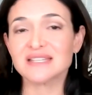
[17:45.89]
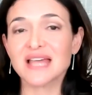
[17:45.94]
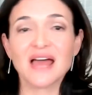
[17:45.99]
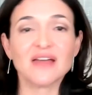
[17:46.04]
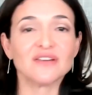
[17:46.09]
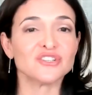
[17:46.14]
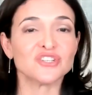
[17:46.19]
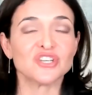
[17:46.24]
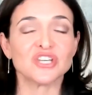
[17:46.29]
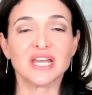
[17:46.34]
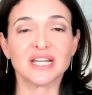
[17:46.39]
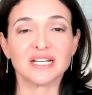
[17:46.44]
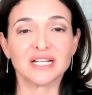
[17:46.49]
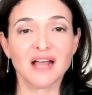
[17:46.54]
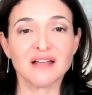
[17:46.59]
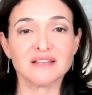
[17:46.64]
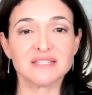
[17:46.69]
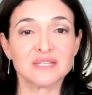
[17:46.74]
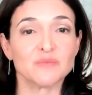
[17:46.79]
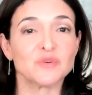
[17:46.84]
How does she get
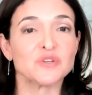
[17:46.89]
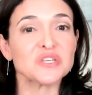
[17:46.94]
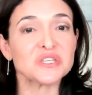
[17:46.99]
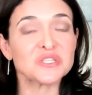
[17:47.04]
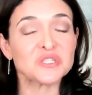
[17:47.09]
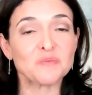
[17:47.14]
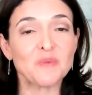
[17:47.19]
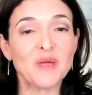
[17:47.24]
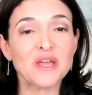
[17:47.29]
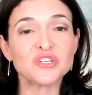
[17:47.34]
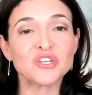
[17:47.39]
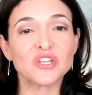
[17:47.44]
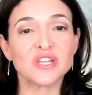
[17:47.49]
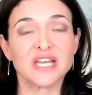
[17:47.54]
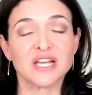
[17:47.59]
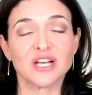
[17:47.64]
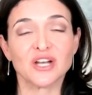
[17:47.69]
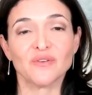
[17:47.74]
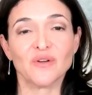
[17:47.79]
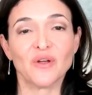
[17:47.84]
customers, especially
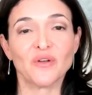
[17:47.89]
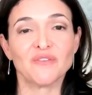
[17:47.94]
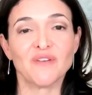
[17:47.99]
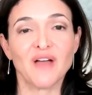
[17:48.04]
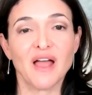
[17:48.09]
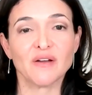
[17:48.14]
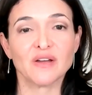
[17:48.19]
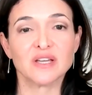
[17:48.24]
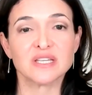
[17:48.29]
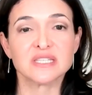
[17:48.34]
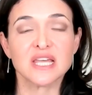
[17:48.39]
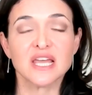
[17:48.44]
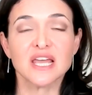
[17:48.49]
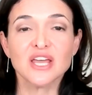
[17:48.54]
in coronavirus?